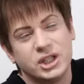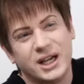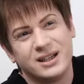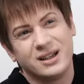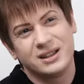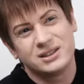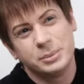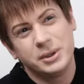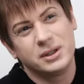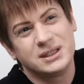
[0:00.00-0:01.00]
and like, to
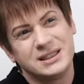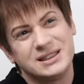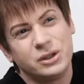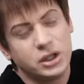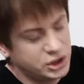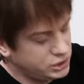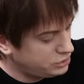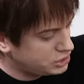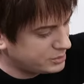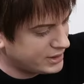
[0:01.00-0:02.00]
be honest, there's not a
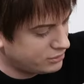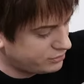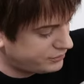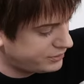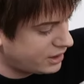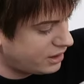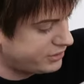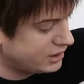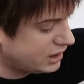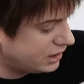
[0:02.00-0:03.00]
huge amount of the
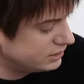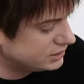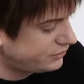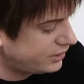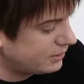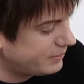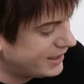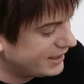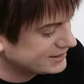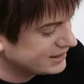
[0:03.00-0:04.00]
other colors of
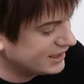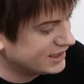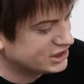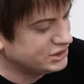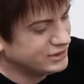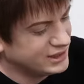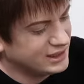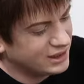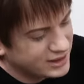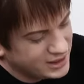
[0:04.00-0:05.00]
Herbags I actually really
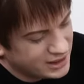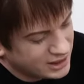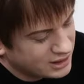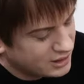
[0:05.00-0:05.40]
like.